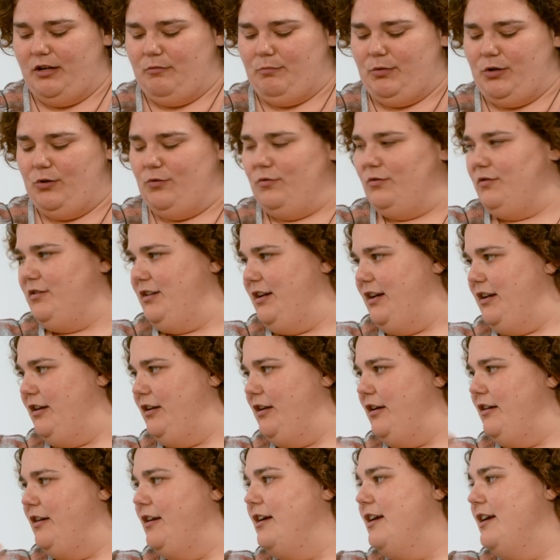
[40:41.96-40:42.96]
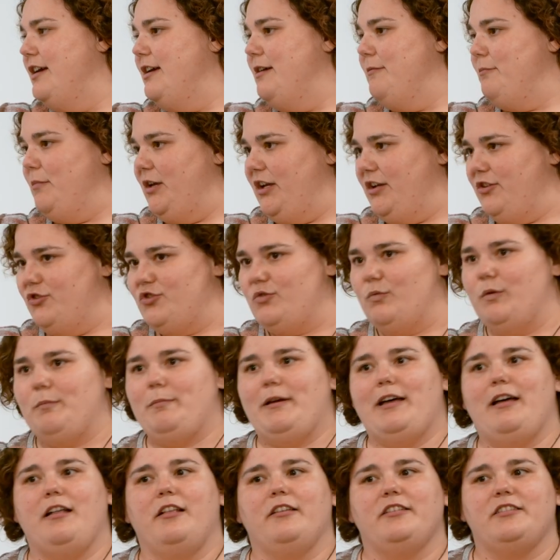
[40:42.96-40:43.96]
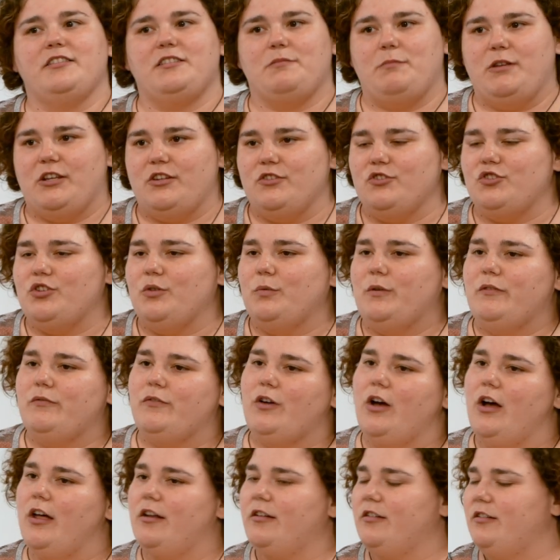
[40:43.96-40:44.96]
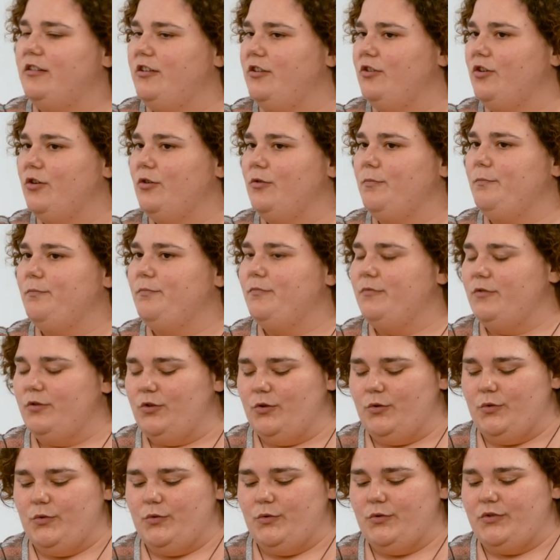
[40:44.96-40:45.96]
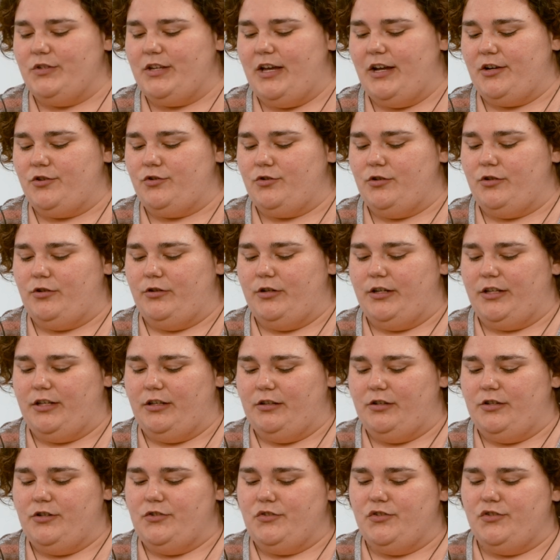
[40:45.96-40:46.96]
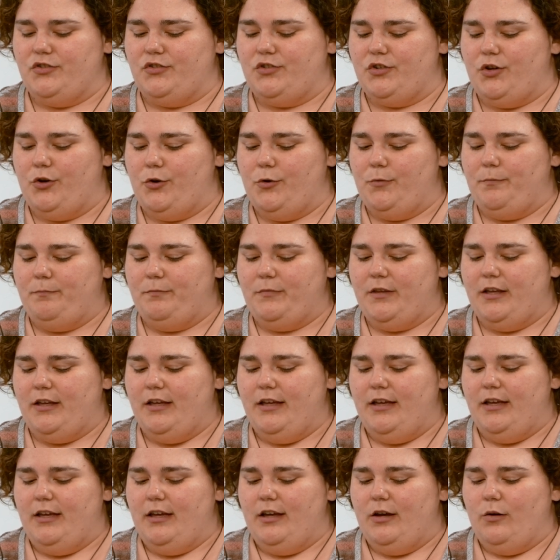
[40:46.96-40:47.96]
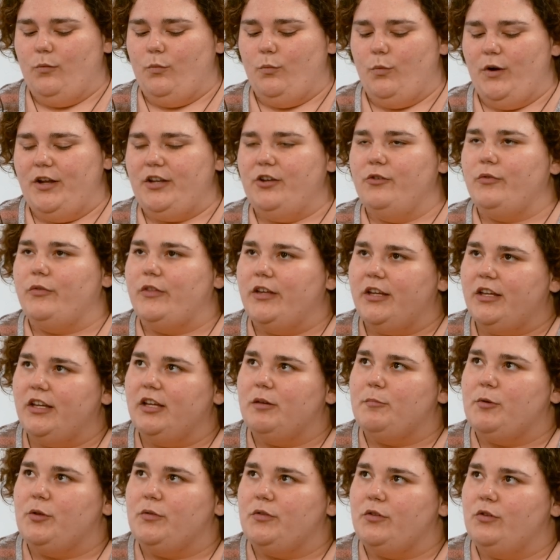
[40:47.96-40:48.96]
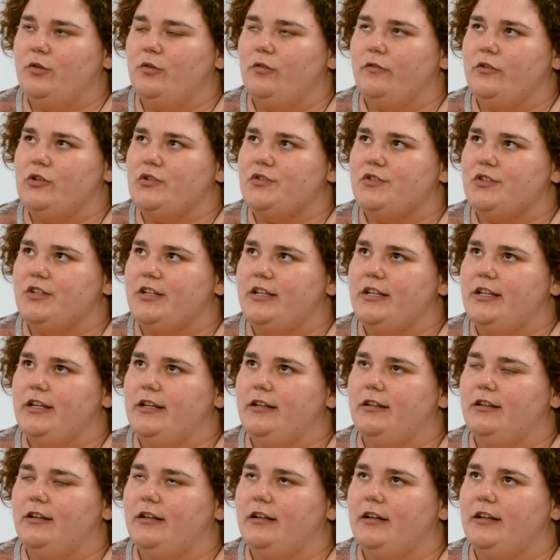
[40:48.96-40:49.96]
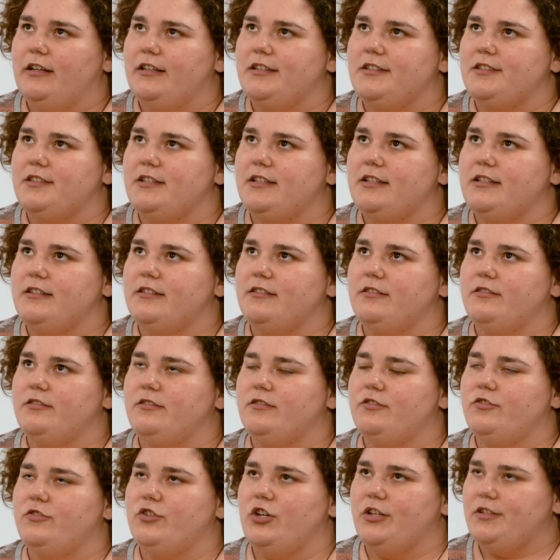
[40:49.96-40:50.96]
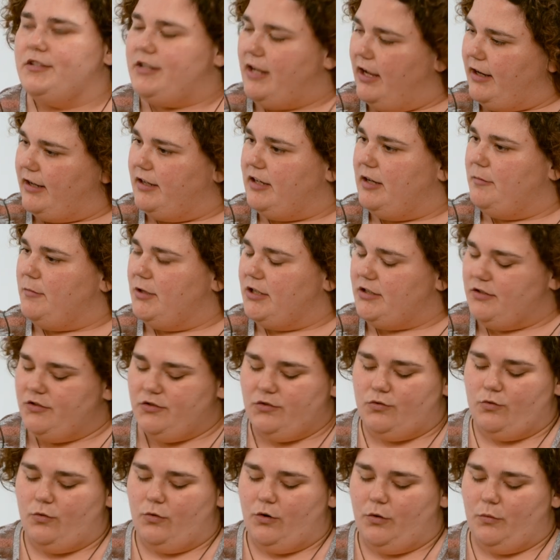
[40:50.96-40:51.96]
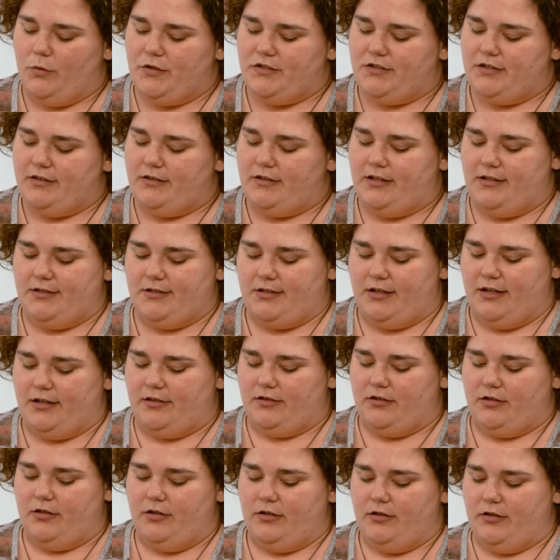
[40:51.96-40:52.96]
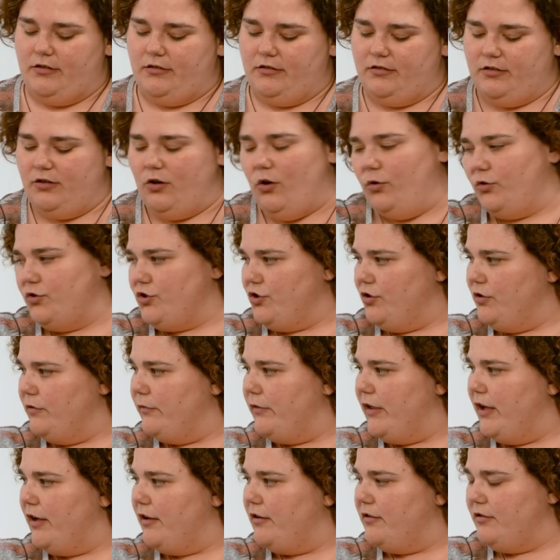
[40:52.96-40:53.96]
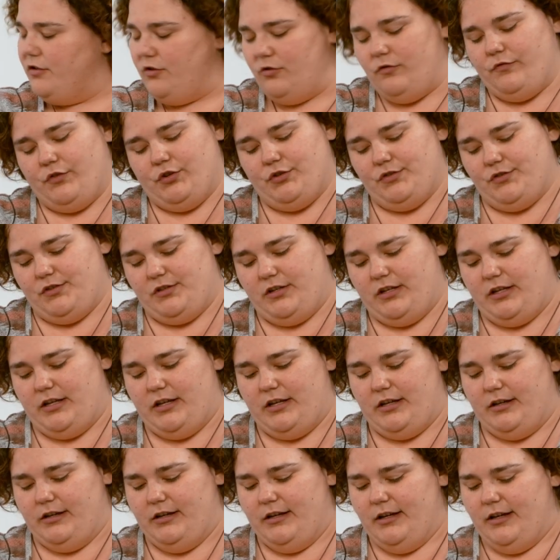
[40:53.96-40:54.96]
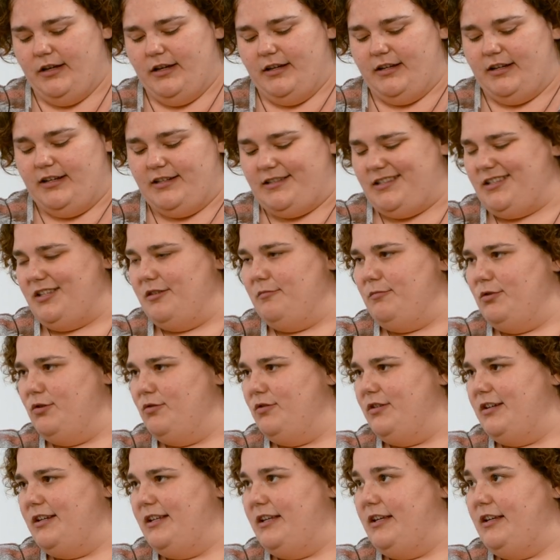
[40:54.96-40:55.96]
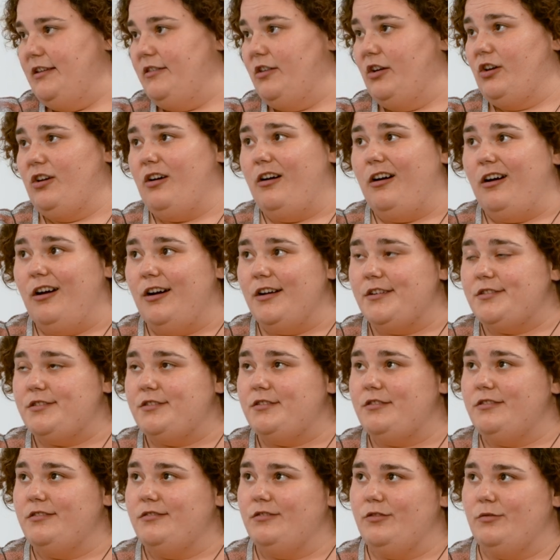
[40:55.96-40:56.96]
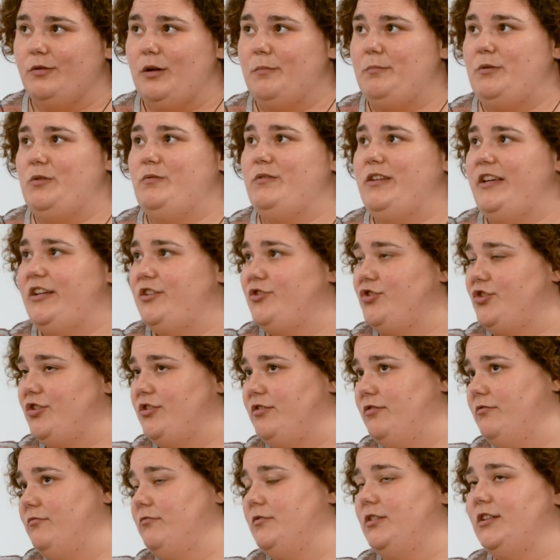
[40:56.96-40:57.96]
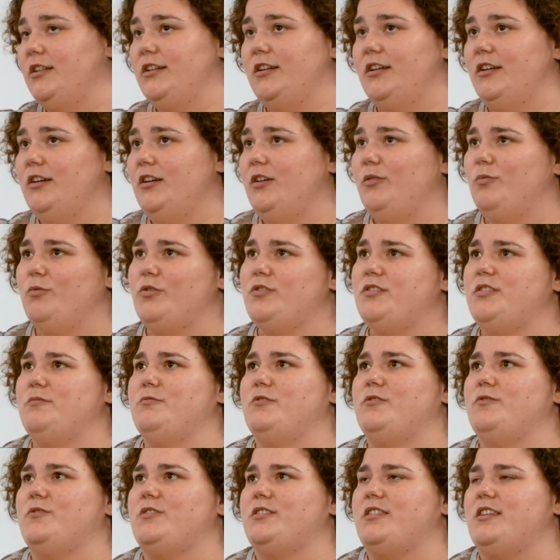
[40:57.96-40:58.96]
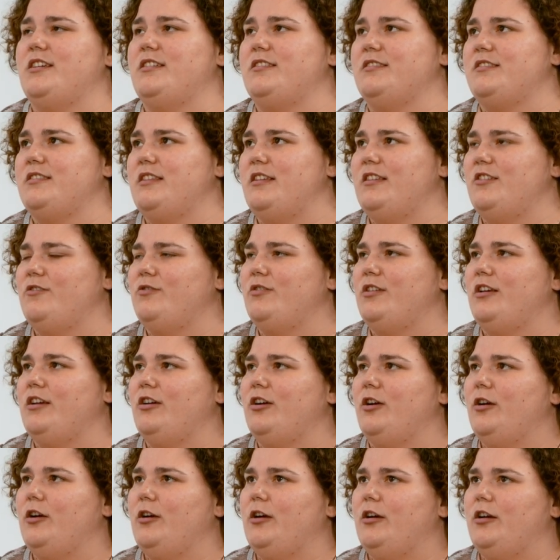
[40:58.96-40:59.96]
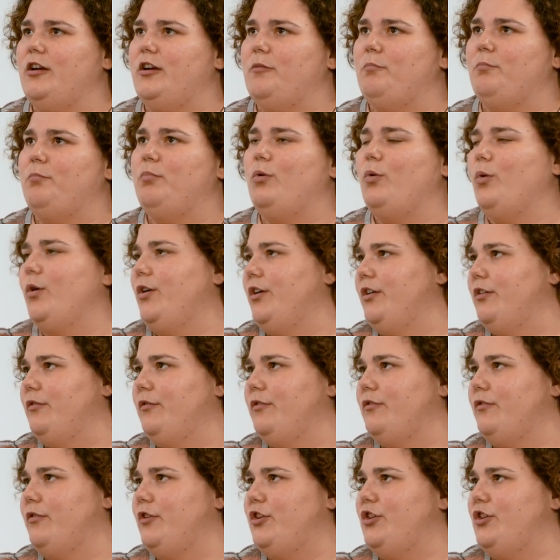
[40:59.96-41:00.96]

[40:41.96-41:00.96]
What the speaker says: about kind of making sure we're balanced, making sure we've got, those extracurriculars. So when you're thinking about the university, is it just academics, or was it things like the culture of that university, its community, the cost, the reputation? What are some of those things that you think are important for